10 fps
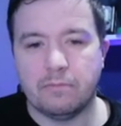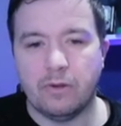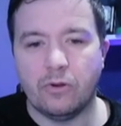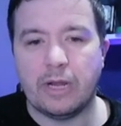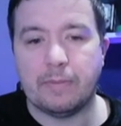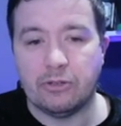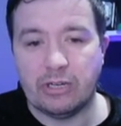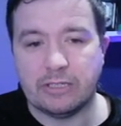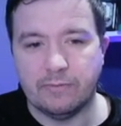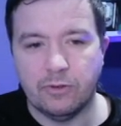unhappy
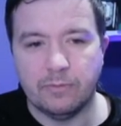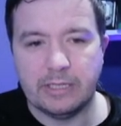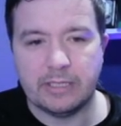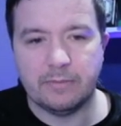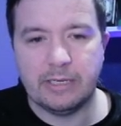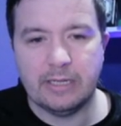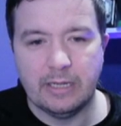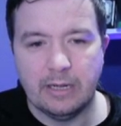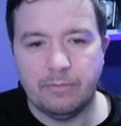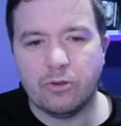dressing room this in a minute.
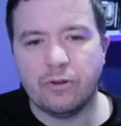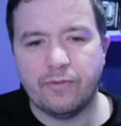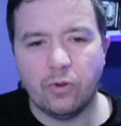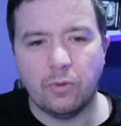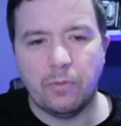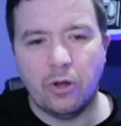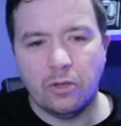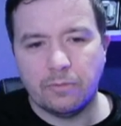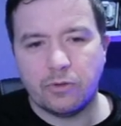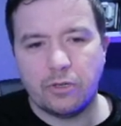I'm not going to throw the bottle.
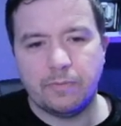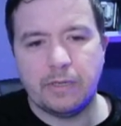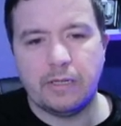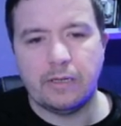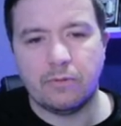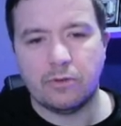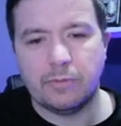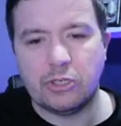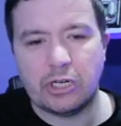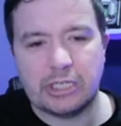I'm going to be I'm going to be
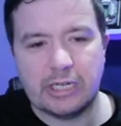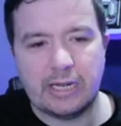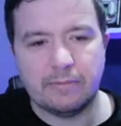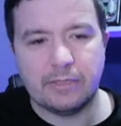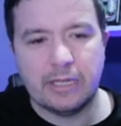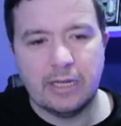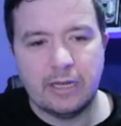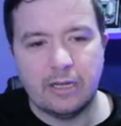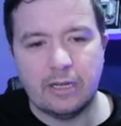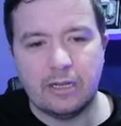trashy arms.
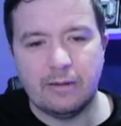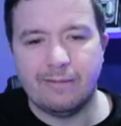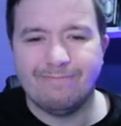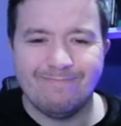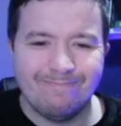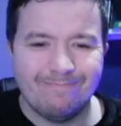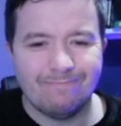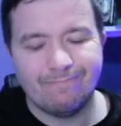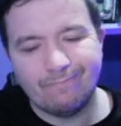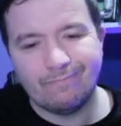Uh, mm,
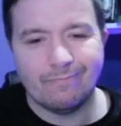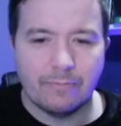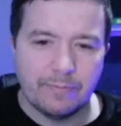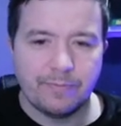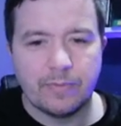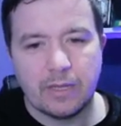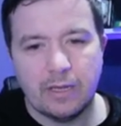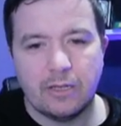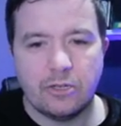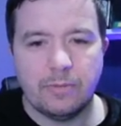
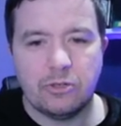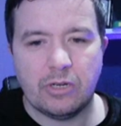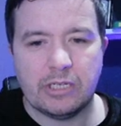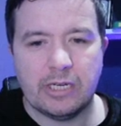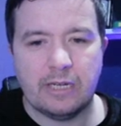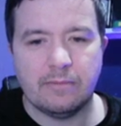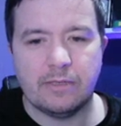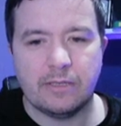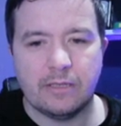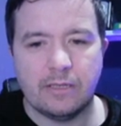should I be trashy arms?
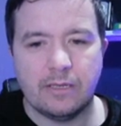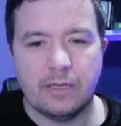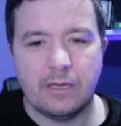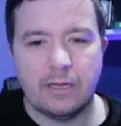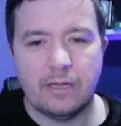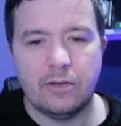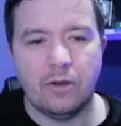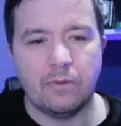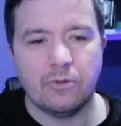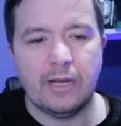No,
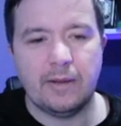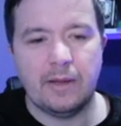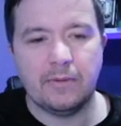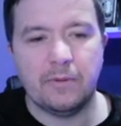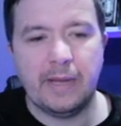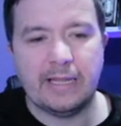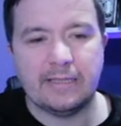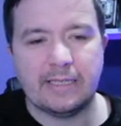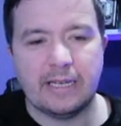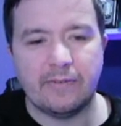I'm gonna I'm gonna be hands
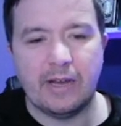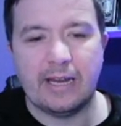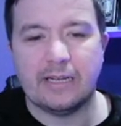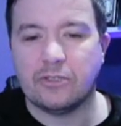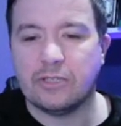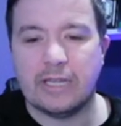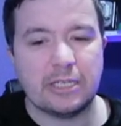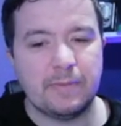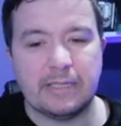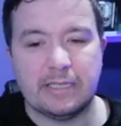together, and I just
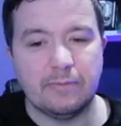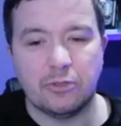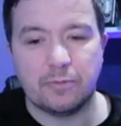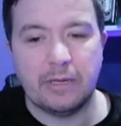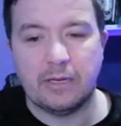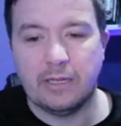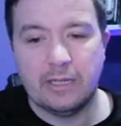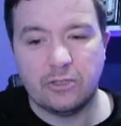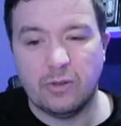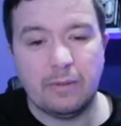expect to see much better.
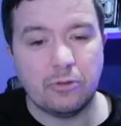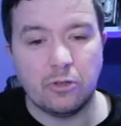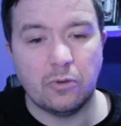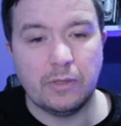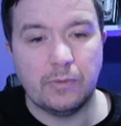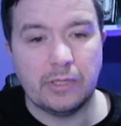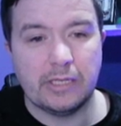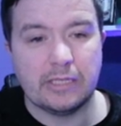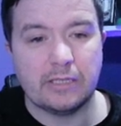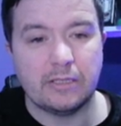So I am gonna go with what the
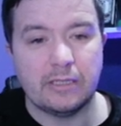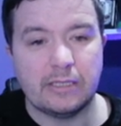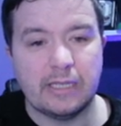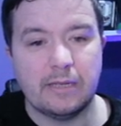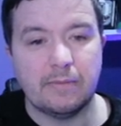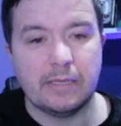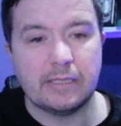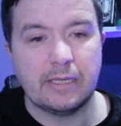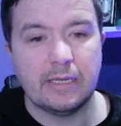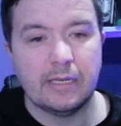assistant is saying
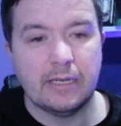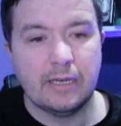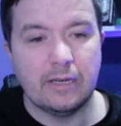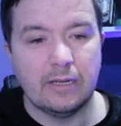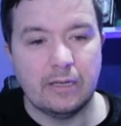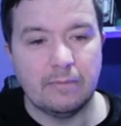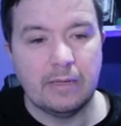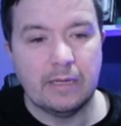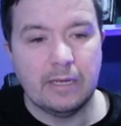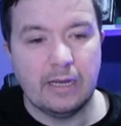basically, um,
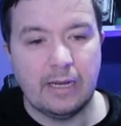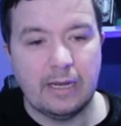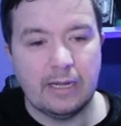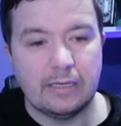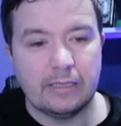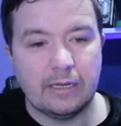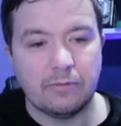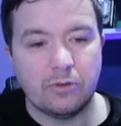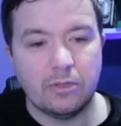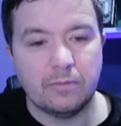and I'm
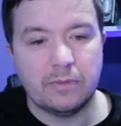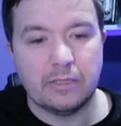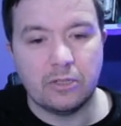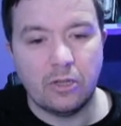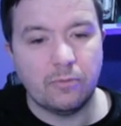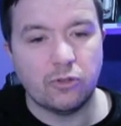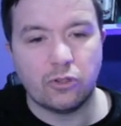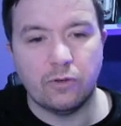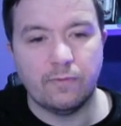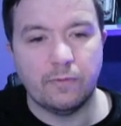gonna. There's a lot more to
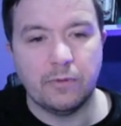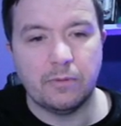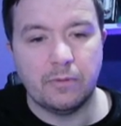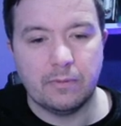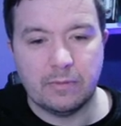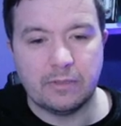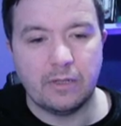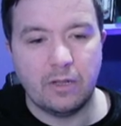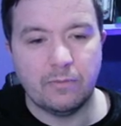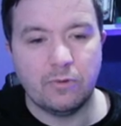come from you. There's a
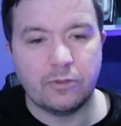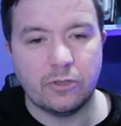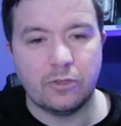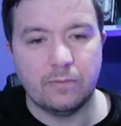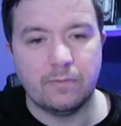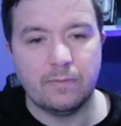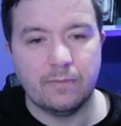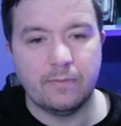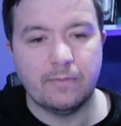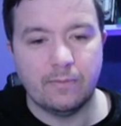lot more to come
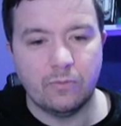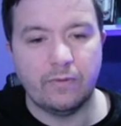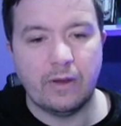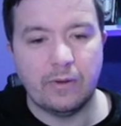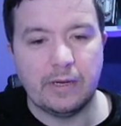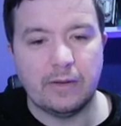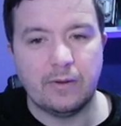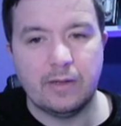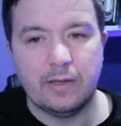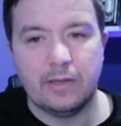without a doubt.
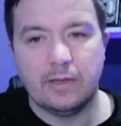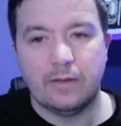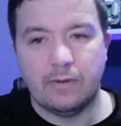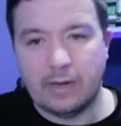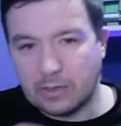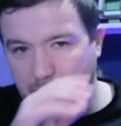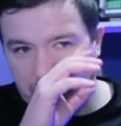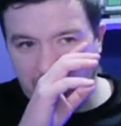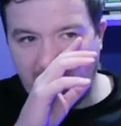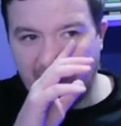Right, come on.
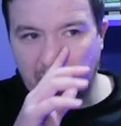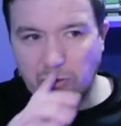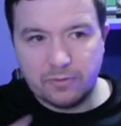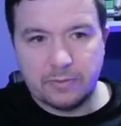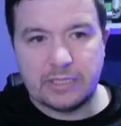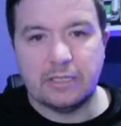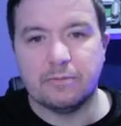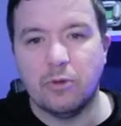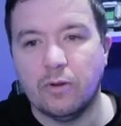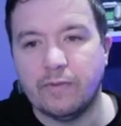So eh, most of him seems
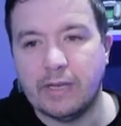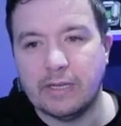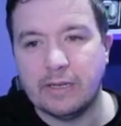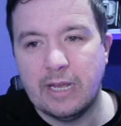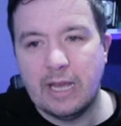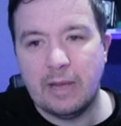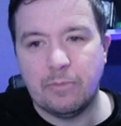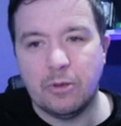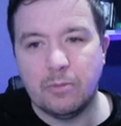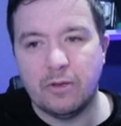motivated.
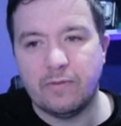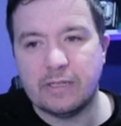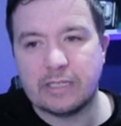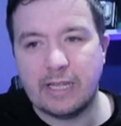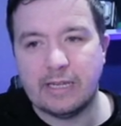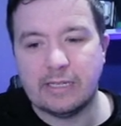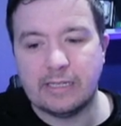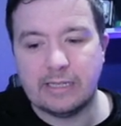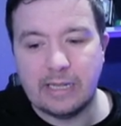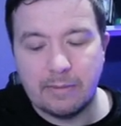Hepburn Murphy is slightly
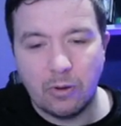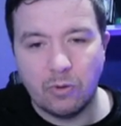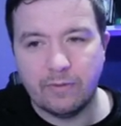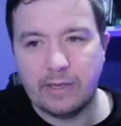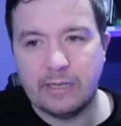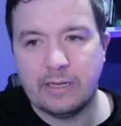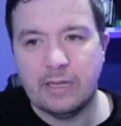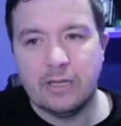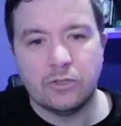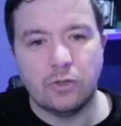demotivated. So